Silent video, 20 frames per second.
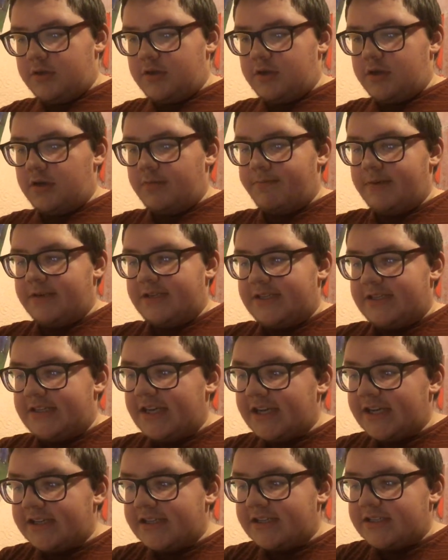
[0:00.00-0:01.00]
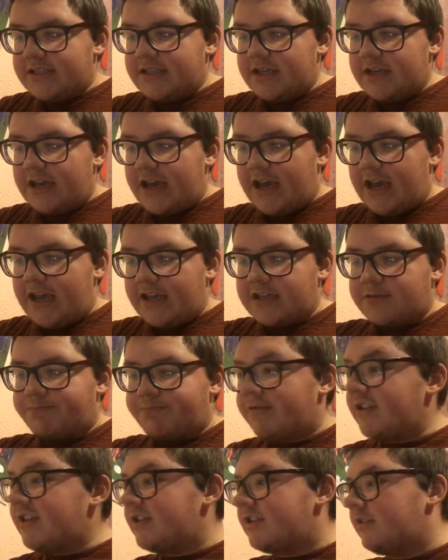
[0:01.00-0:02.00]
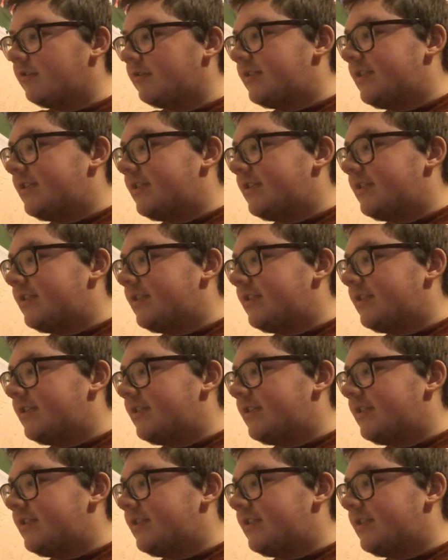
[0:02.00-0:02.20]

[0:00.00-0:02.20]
number 6 is Bristol